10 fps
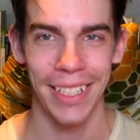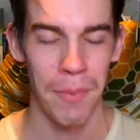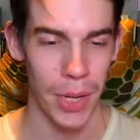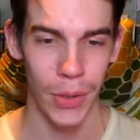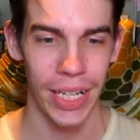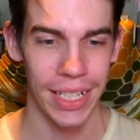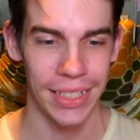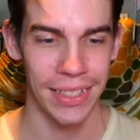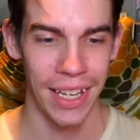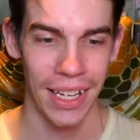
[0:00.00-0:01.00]

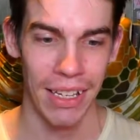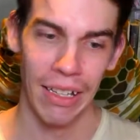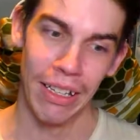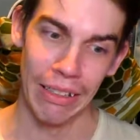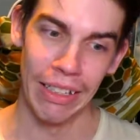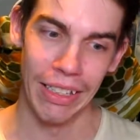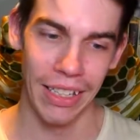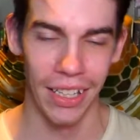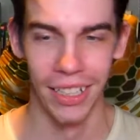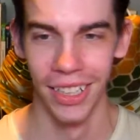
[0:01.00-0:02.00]
Periods? I
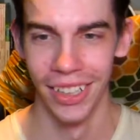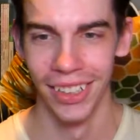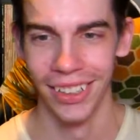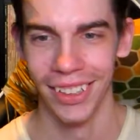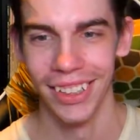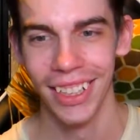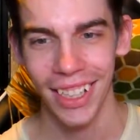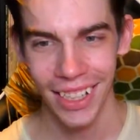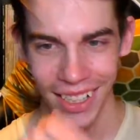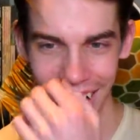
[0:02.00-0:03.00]

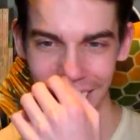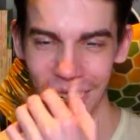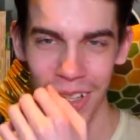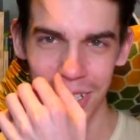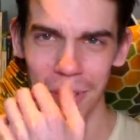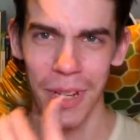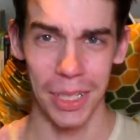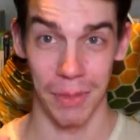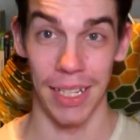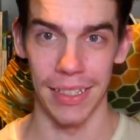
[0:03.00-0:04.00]
don't know too much
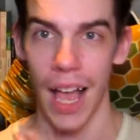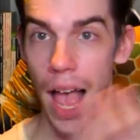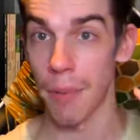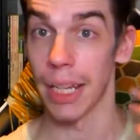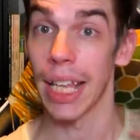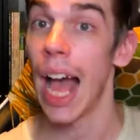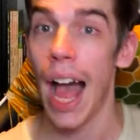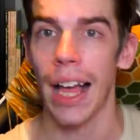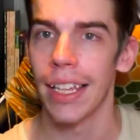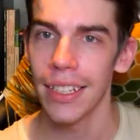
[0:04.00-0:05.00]
because I'm a
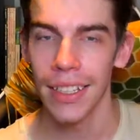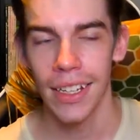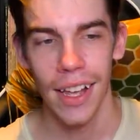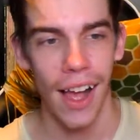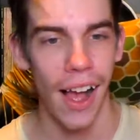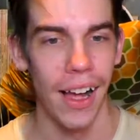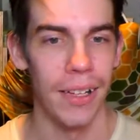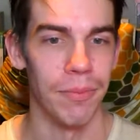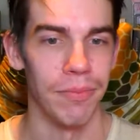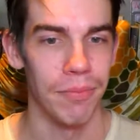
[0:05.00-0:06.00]
guy.
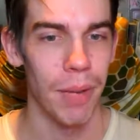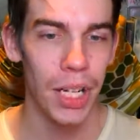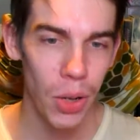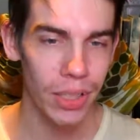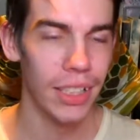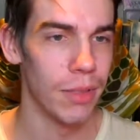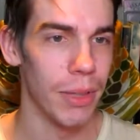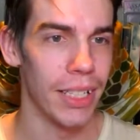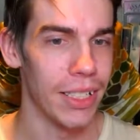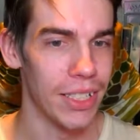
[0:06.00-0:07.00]
But I know a little
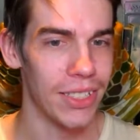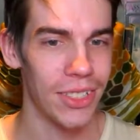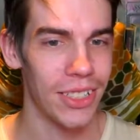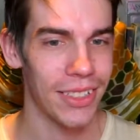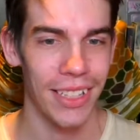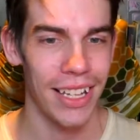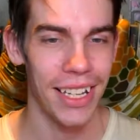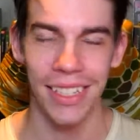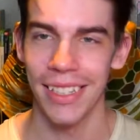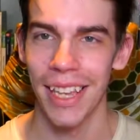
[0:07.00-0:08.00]
bit, and it's just, that
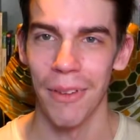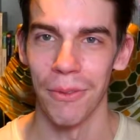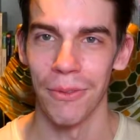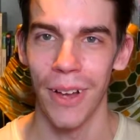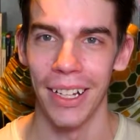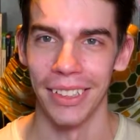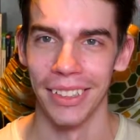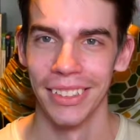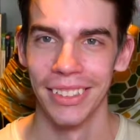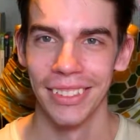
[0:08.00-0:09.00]
doesn't sound fun.
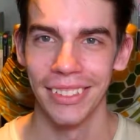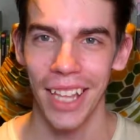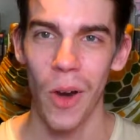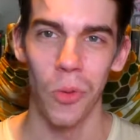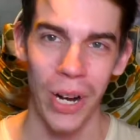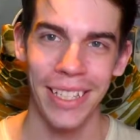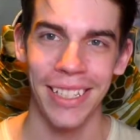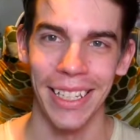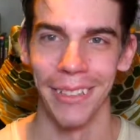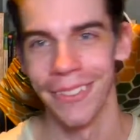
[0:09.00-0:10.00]
Like a
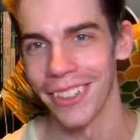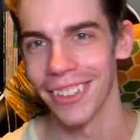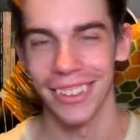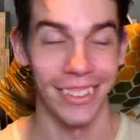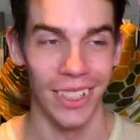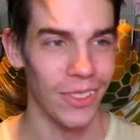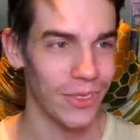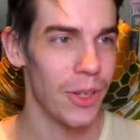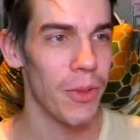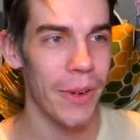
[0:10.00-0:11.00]
resting period.
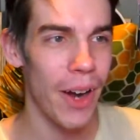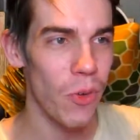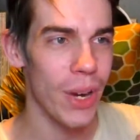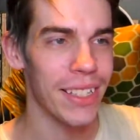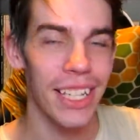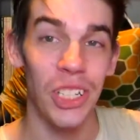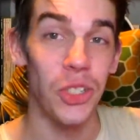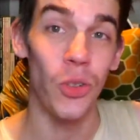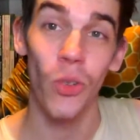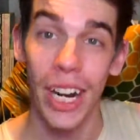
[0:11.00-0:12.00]
When we're at a resting
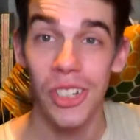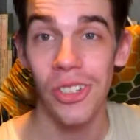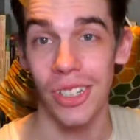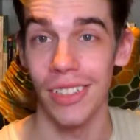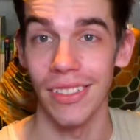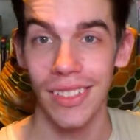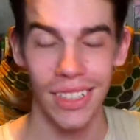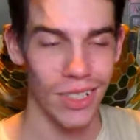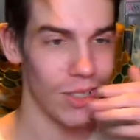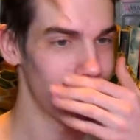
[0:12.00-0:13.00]
duration.
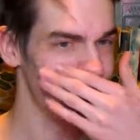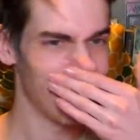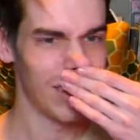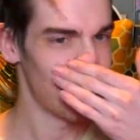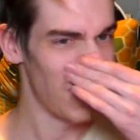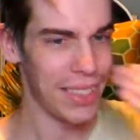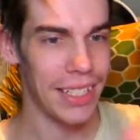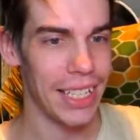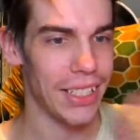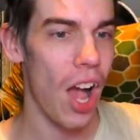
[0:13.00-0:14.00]

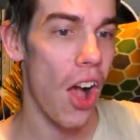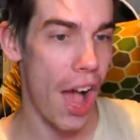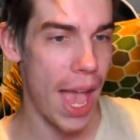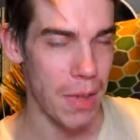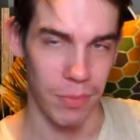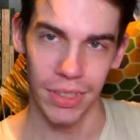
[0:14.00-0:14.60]
Resting time.